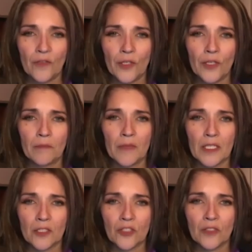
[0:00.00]
very
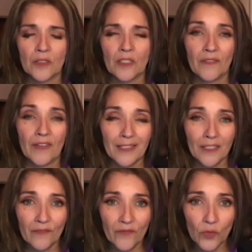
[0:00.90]
much. If I can
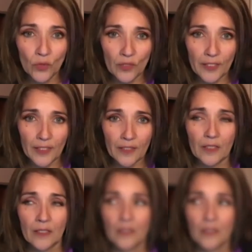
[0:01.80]
avoid